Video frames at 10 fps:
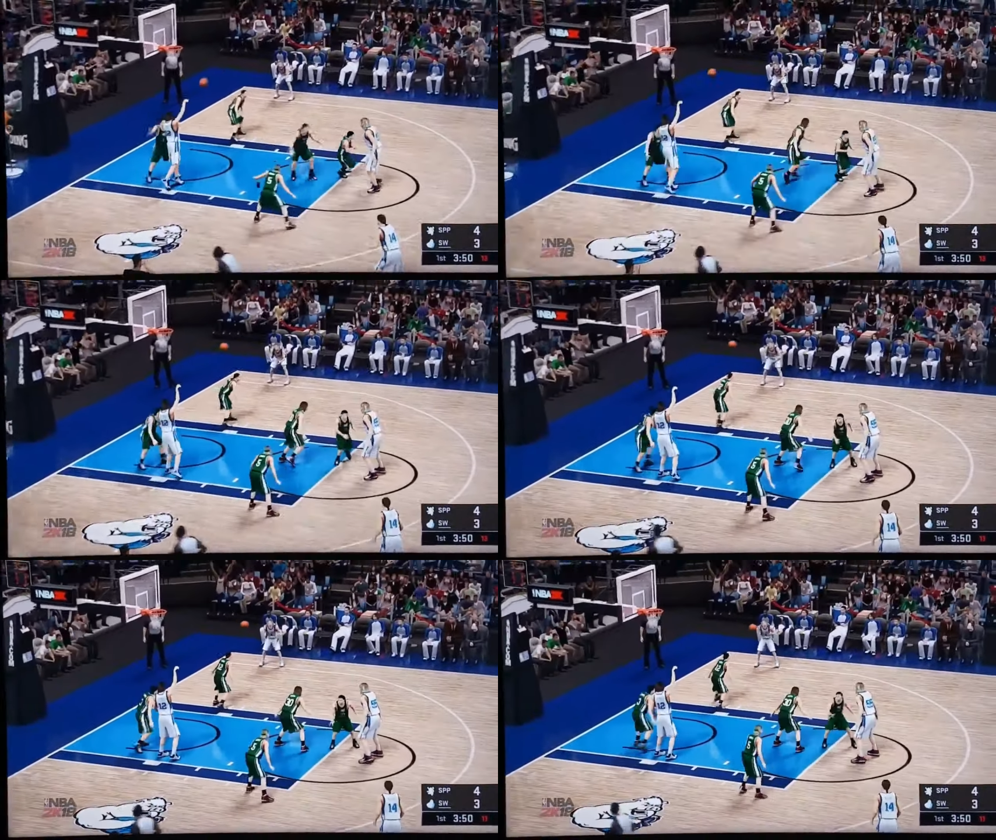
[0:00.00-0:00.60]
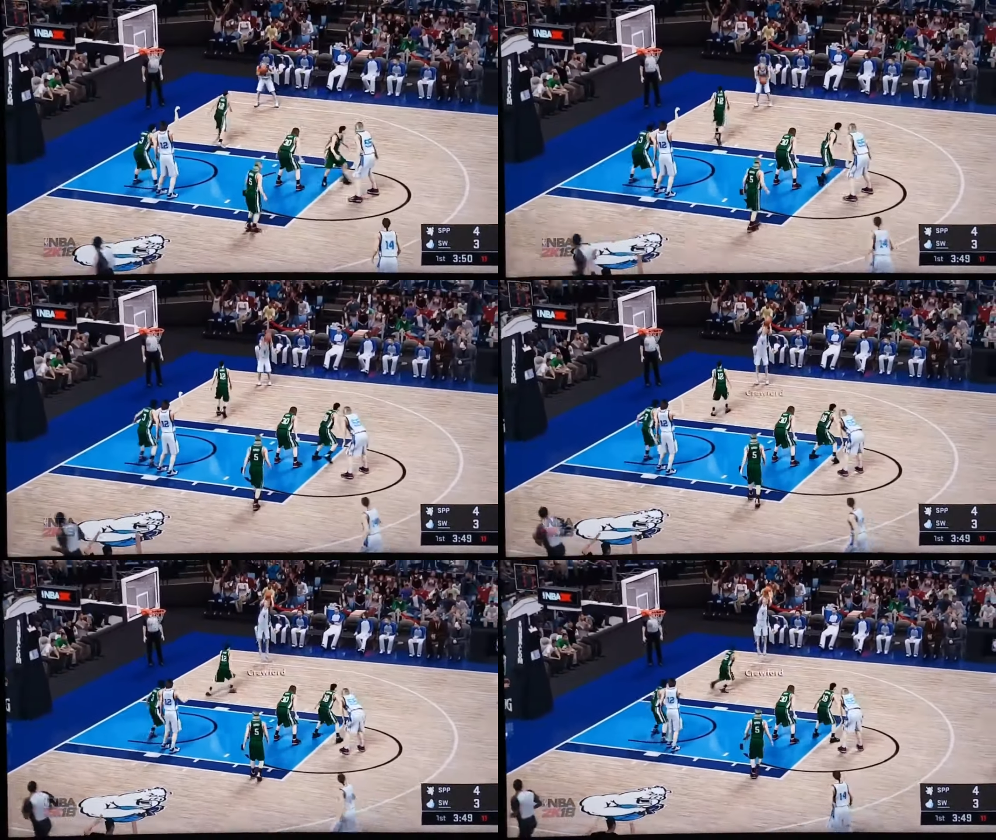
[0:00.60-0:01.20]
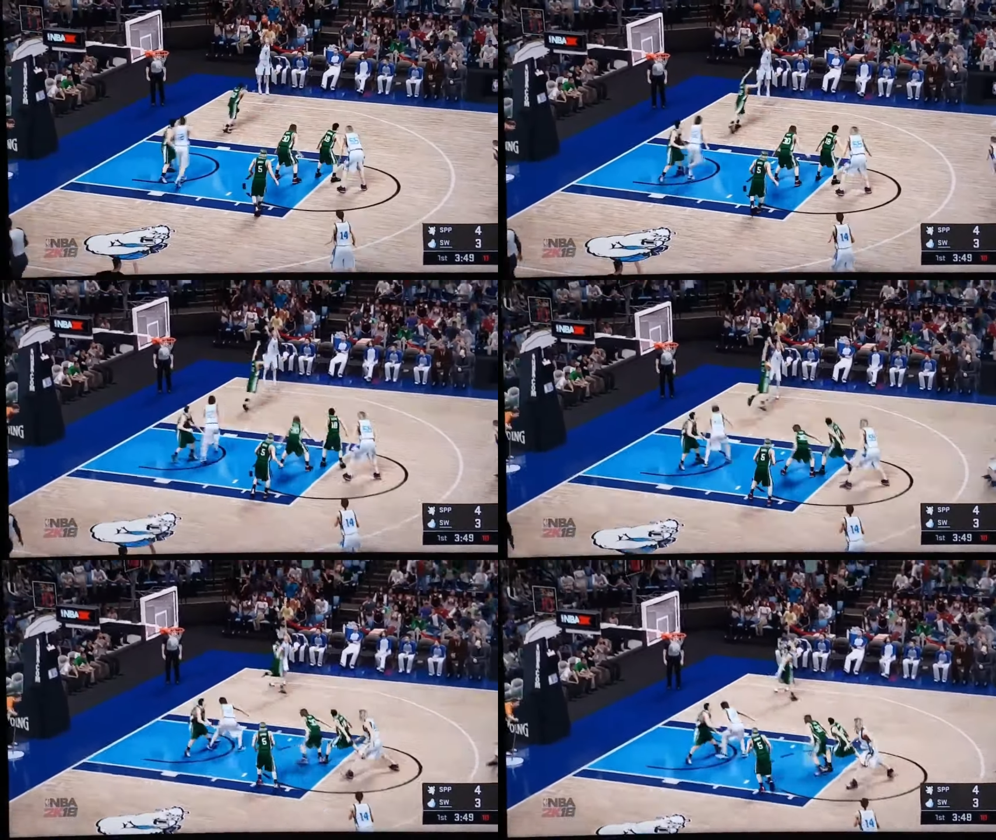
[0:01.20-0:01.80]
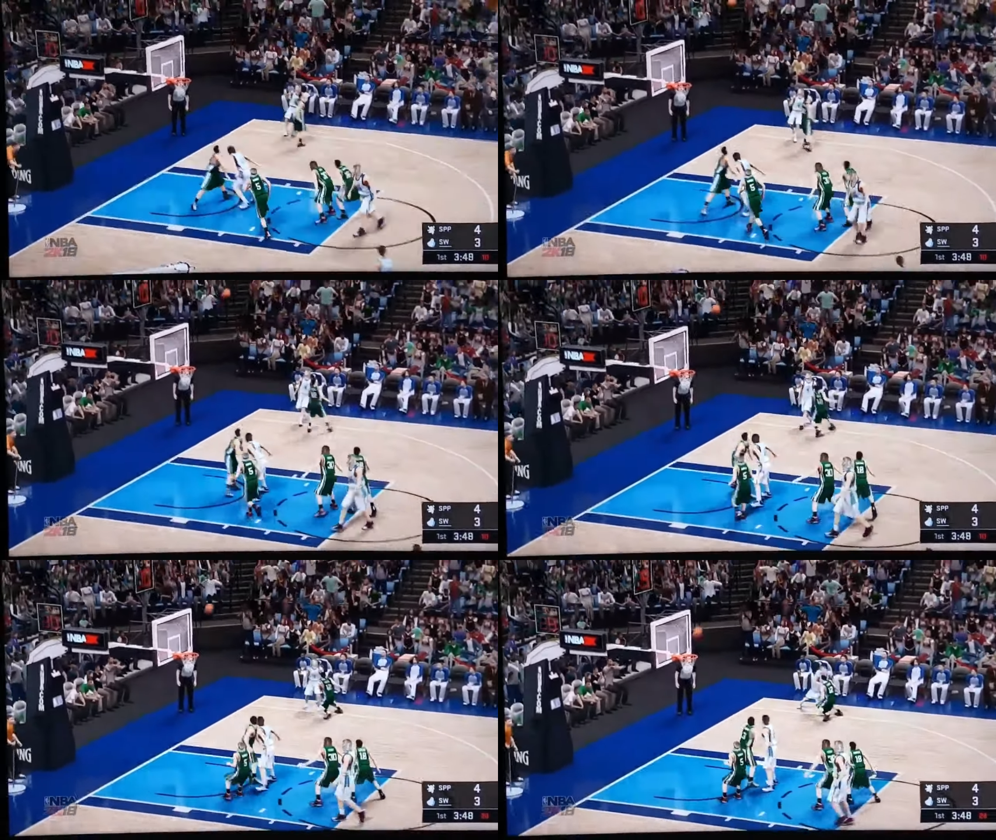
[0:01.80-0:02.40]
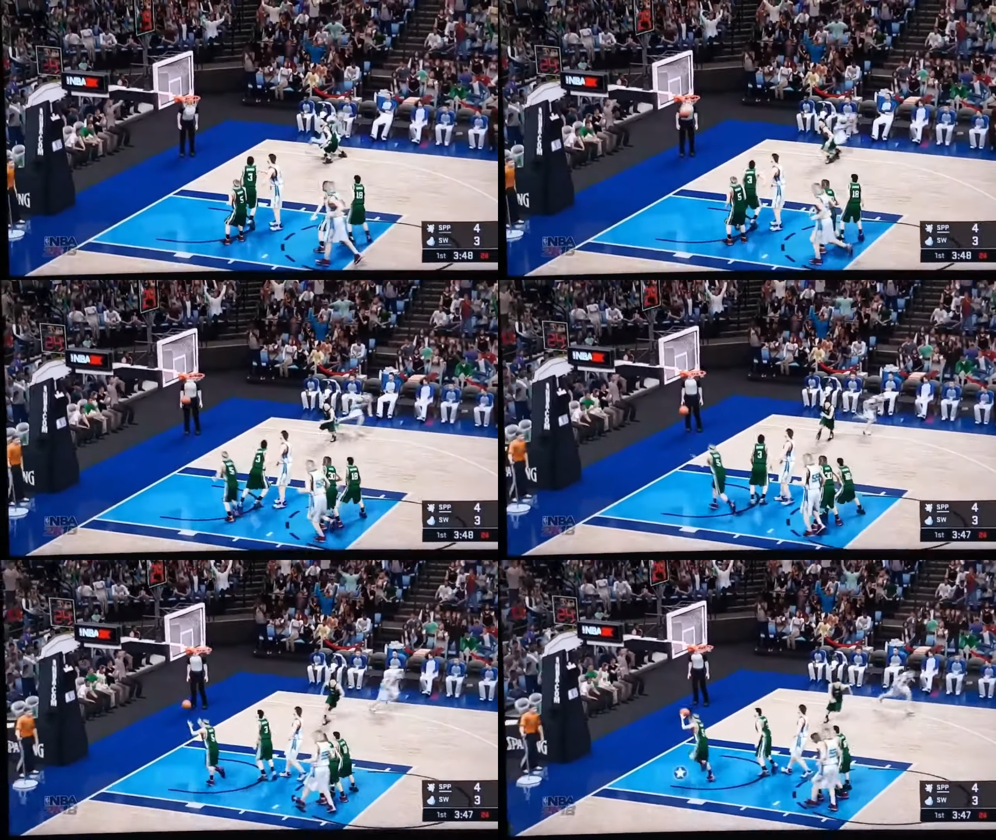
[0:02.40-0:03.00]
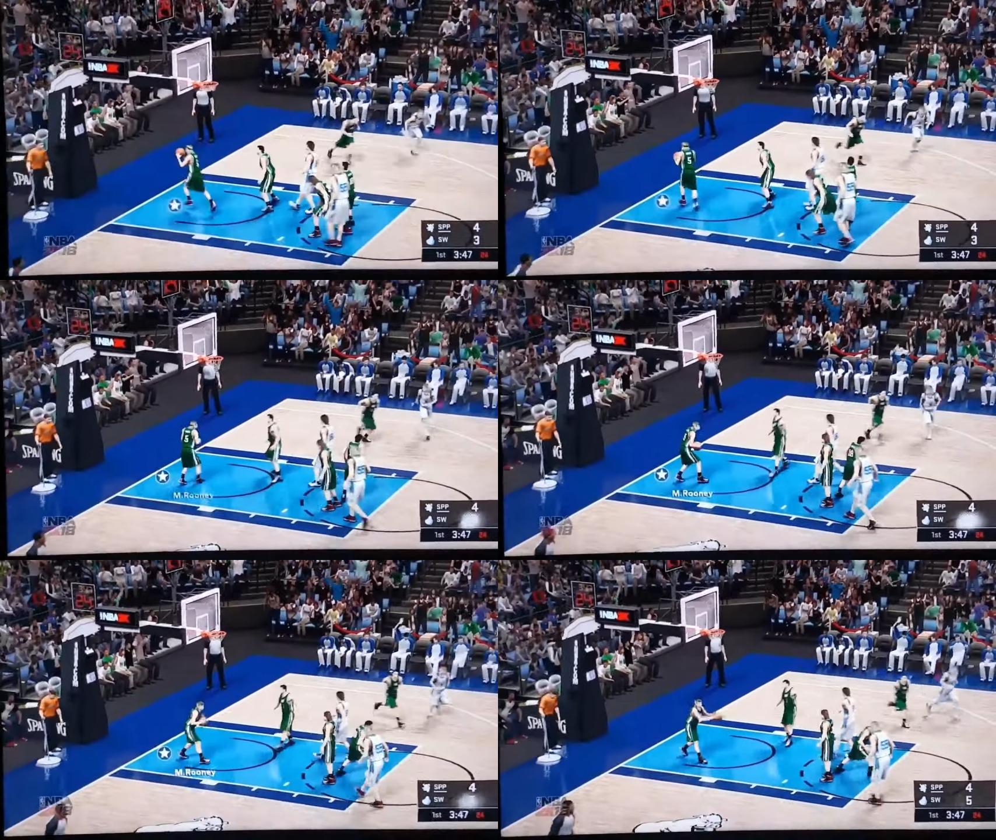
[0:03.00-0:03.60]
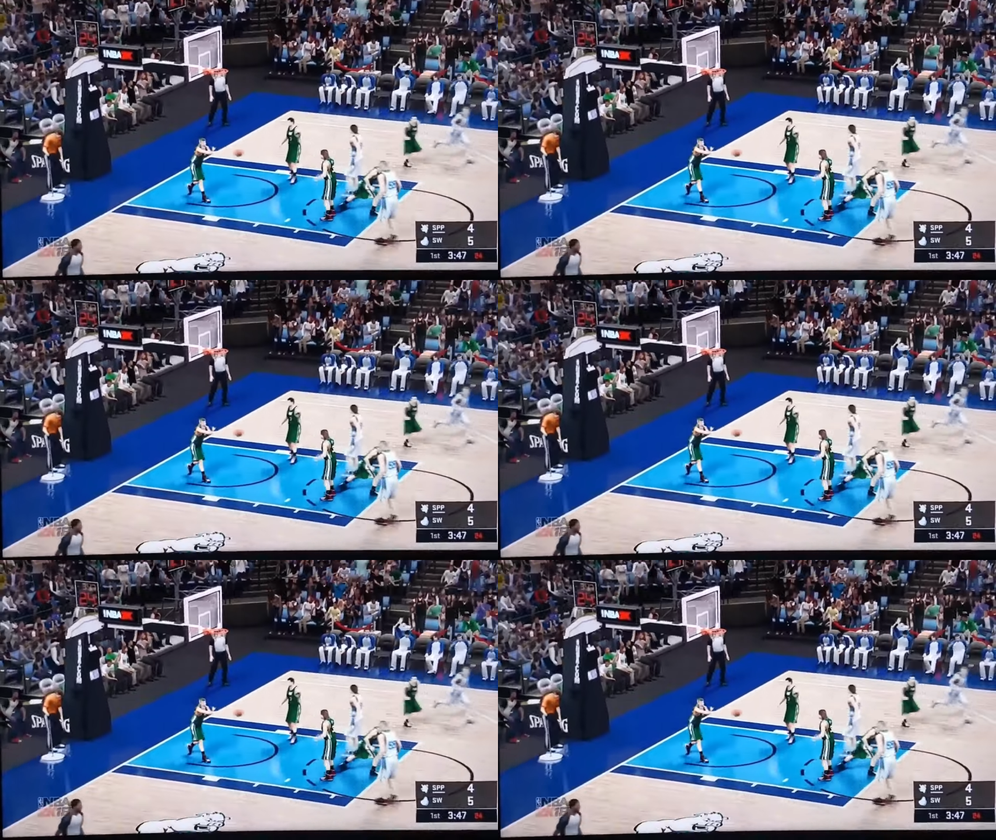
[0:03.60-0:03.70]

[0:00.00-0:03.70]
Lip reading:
No face is visible, so there are no lips to read.